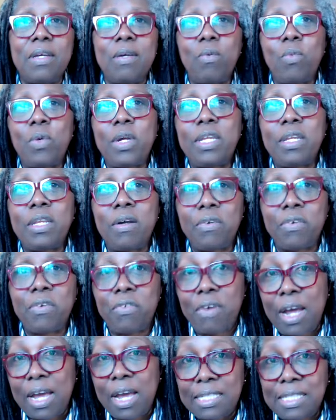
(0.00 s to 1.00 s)
when
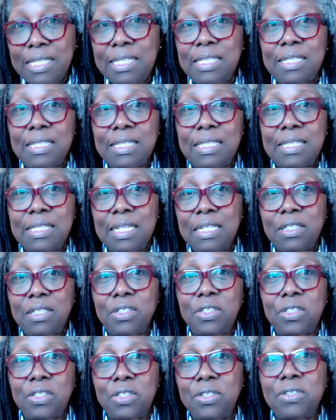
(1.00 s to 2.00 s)
notarizing
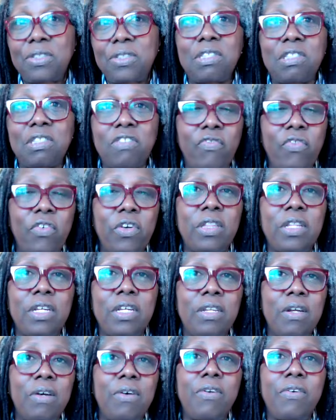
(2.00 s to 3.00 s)
signatures is for the
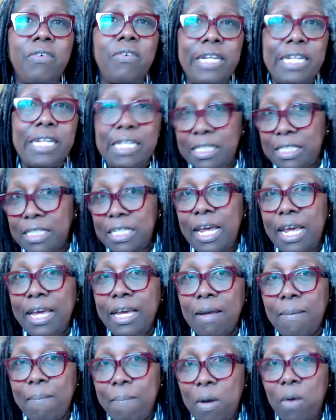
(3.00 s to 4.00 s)
notary to
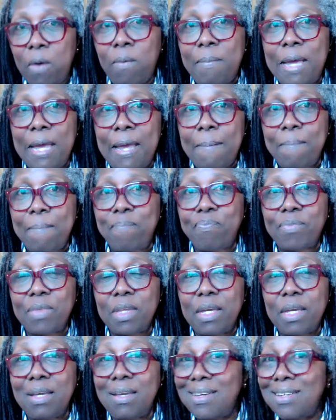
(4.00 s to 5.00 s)
take a moment
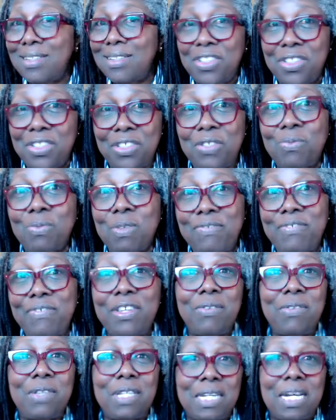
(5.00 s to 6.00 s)
and just
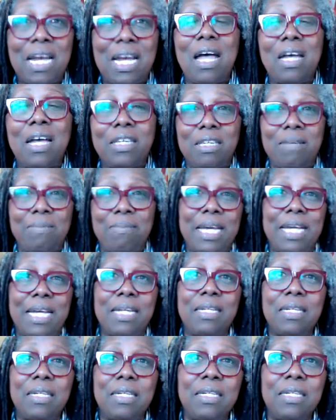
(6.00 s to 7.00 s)
review the document
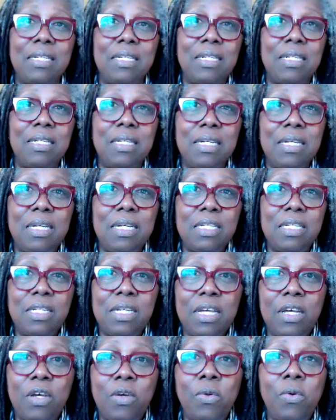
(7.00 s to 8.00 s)

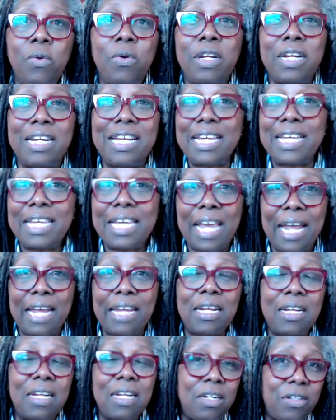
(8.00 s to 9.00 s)
in order to
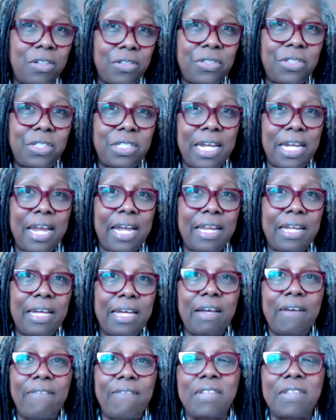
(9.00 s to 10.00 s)
gain an
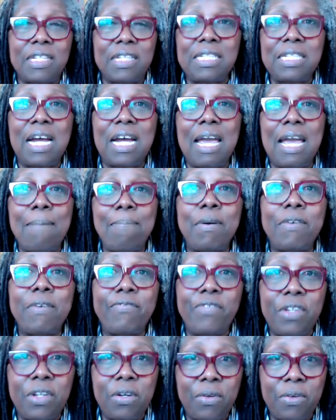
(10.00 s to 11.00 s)
understanding of the type
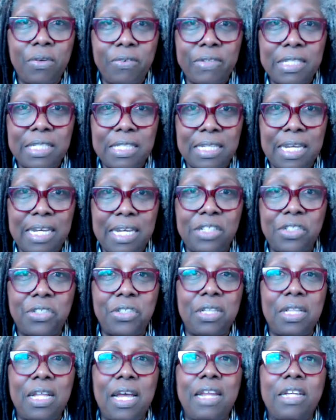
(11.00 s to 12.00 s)
of
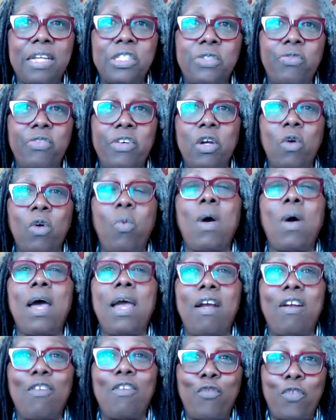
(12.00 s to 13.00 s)
notarization that is
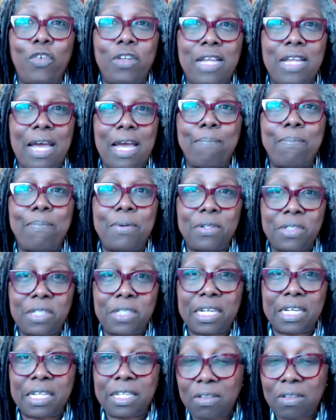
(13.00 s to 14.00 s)
required for that
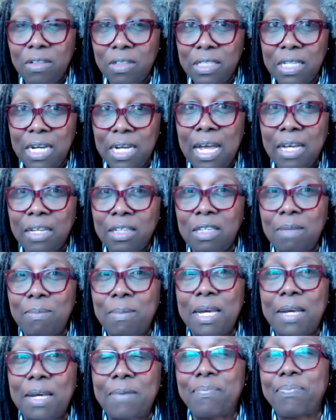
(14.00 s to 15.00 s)
particular
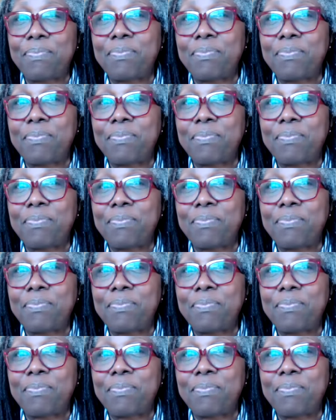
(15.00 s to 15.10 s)
document.